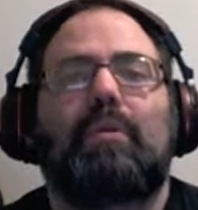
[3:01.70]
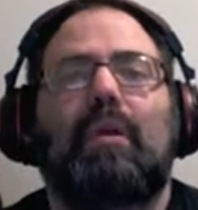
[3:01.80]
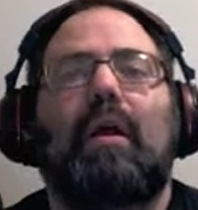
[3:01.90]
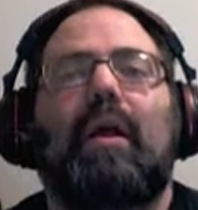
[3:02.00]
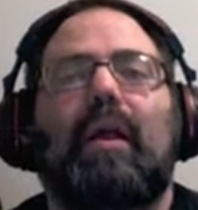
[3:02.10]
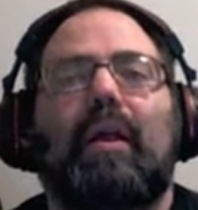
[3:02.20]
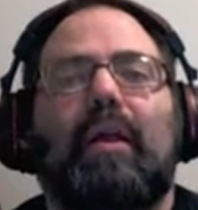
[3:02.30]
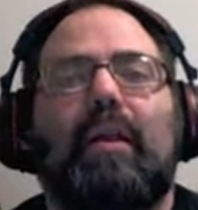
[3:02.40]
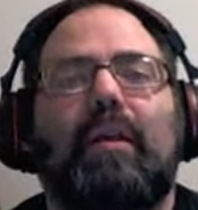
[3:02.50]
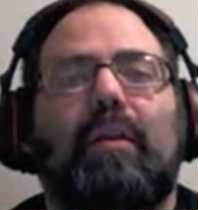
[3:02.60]

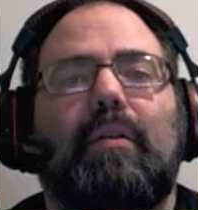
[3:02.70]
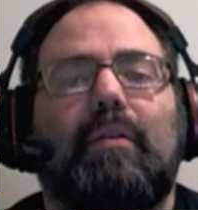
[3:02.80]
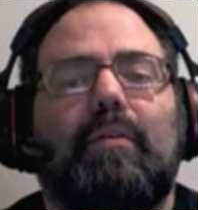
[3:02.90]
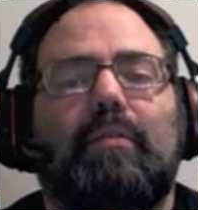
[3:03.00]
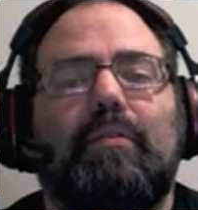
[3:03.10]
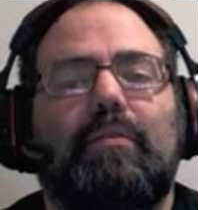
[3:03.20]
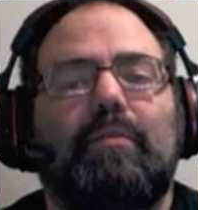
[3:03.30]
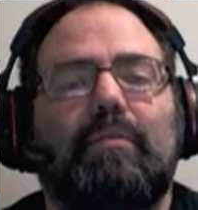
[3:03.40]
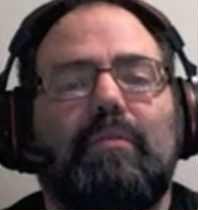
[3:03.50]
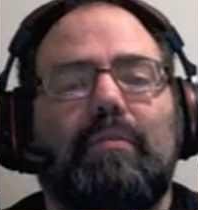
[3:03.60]
and
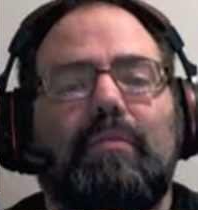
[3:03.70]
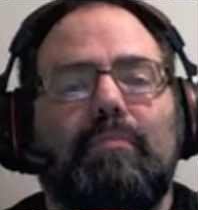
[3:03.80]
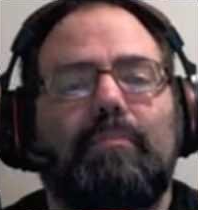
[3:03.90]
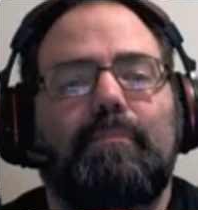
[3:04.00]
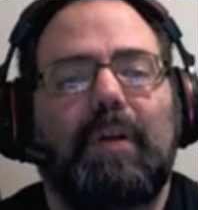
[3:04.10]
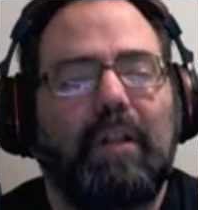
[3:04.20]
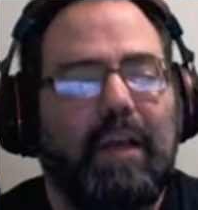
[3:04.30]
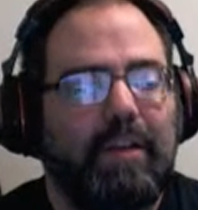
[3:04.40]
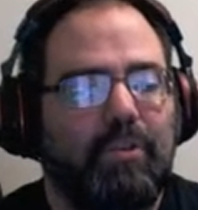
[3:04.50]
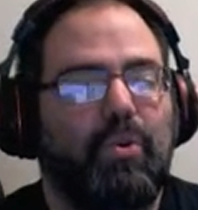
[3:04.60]
but a
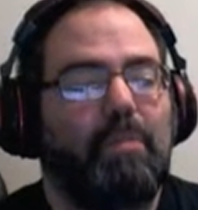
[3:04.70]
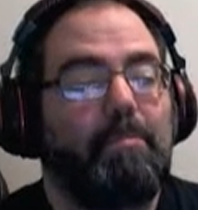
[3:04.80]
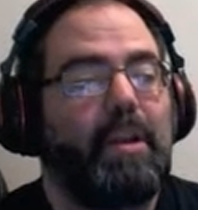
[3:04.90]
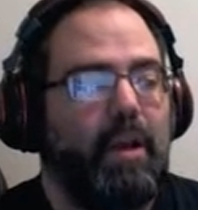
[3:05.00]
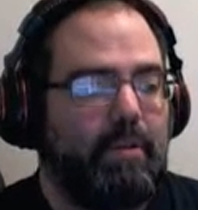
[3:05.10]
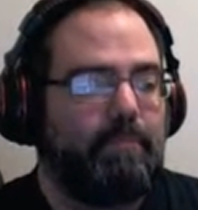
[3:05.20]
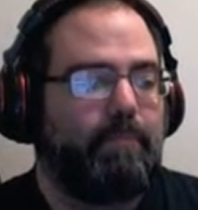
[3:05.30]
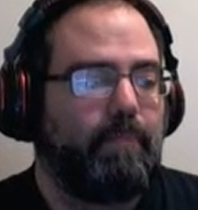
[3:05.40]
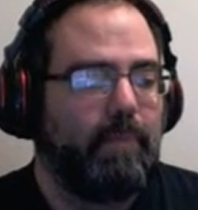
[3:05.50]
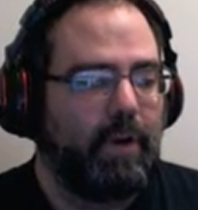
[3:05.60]
lot has already been done.
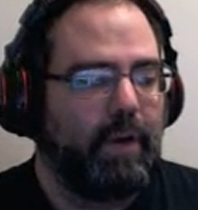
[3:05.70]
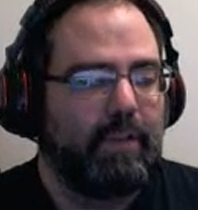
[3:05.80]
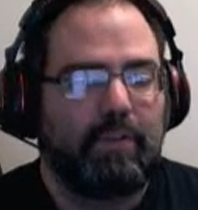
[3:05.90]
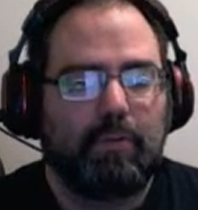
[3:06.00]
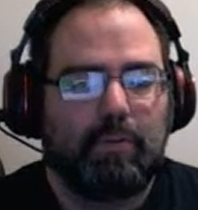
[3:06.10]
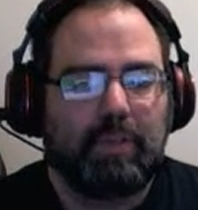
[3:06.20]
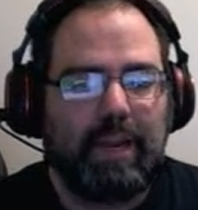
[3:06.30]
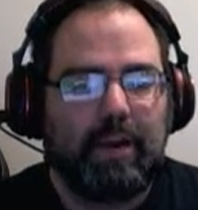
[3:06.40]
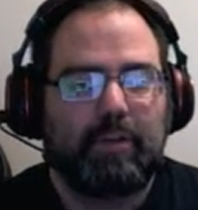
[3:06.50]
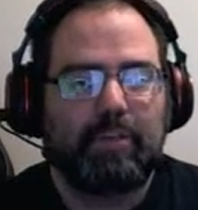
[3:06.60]
All right, so the
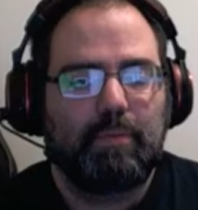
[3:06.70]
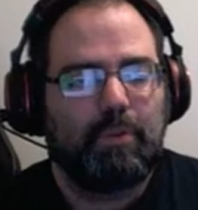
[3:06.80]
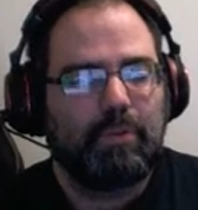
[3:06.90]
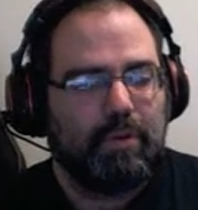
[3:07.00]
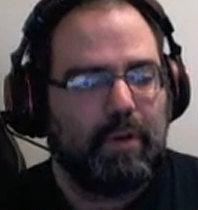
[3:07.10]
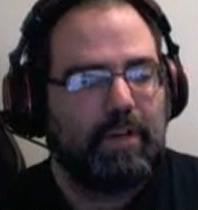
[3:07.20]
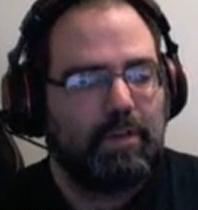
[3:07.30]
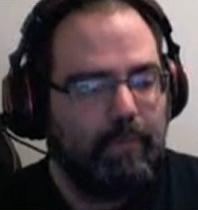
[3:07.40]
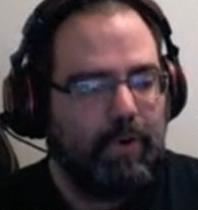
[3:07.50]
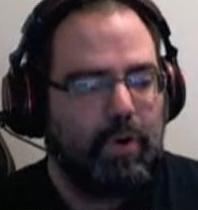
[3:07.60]
characters I'm using are
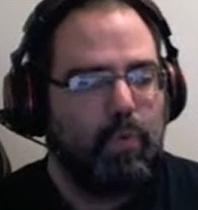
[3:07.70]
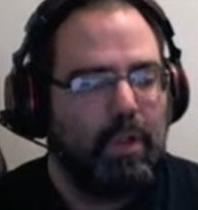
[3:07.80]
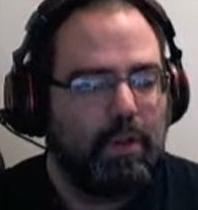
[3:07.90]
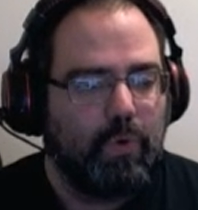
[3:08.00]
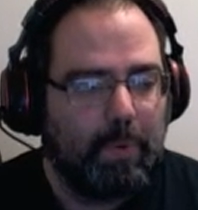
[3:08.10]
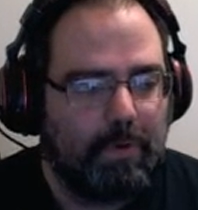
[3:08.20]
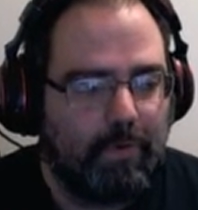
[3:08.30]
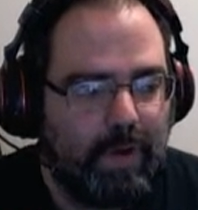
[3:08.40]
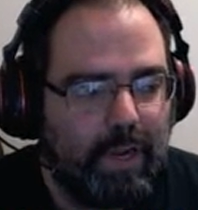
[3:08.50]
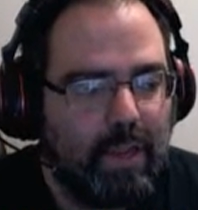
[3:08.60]
actually very well equipped
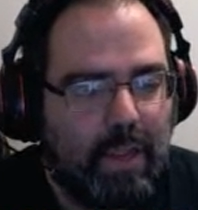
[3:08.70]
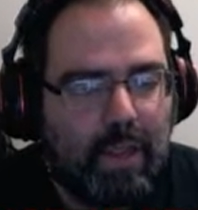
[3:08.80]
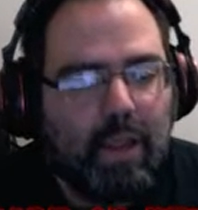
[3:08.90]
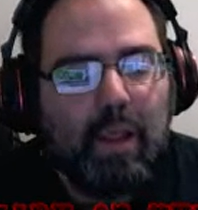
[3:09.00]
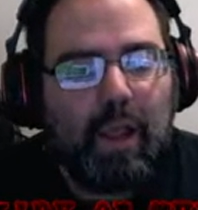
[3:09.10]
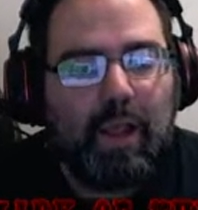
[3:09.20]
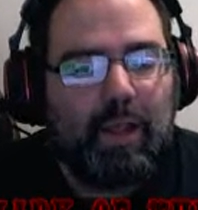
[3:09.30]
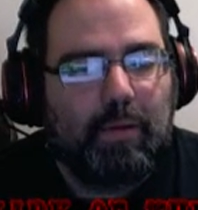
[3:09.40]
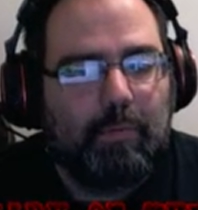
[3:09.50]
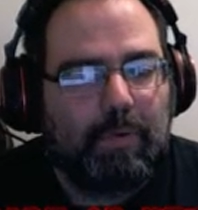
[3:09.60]
already,
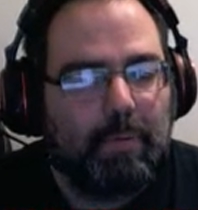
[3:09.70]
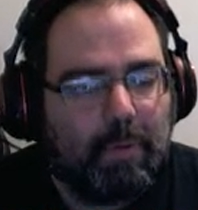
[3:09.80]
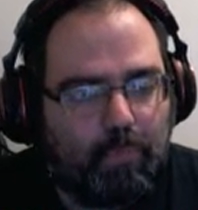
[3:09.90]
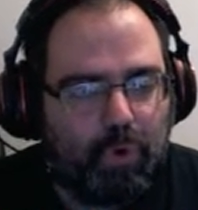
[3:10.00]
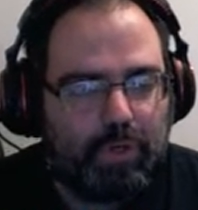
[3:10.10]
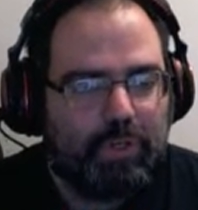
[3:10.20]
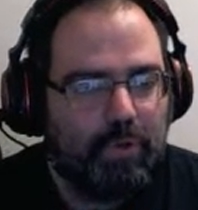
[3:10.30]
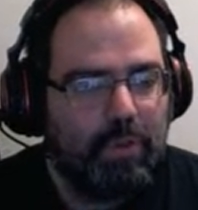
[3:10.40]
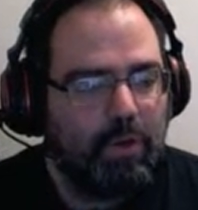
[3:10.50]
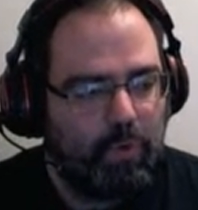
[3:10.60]
uh, probably more so
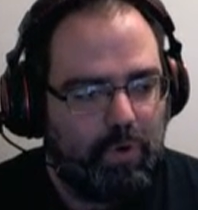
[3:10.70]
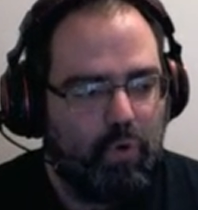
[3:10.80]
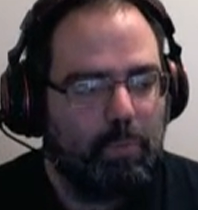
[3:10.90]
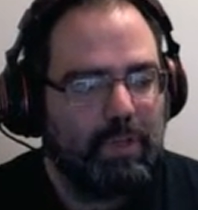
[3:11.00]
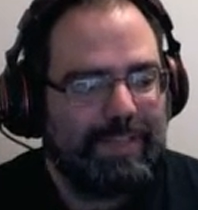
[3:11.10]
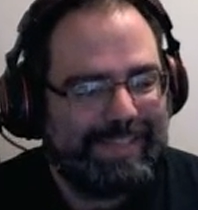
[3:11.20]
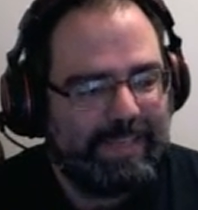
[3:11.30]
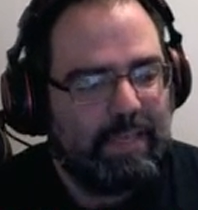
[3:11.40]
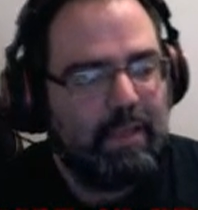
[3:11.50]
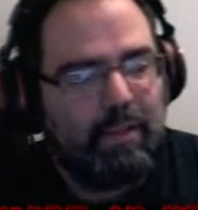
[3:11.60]
than you would normally
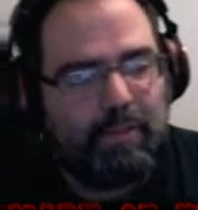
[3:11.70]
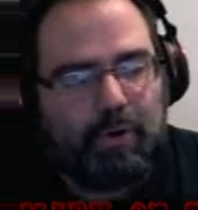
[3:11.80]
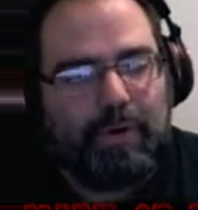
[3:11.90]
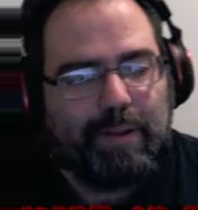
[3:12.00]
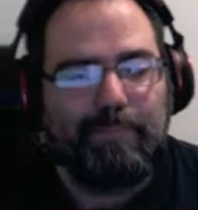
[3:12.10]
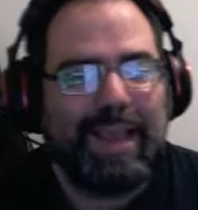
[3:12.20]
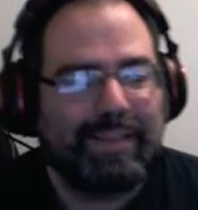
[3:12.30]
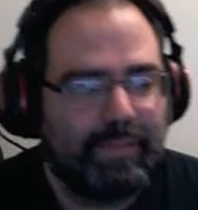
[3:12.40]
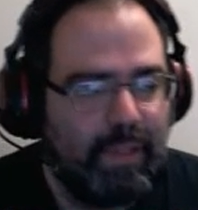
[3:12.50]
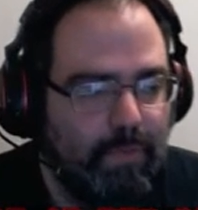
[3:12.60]
see. They're already
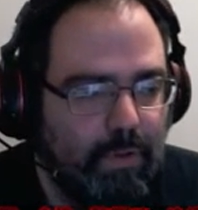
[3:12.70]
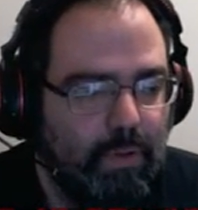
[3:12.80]
max level,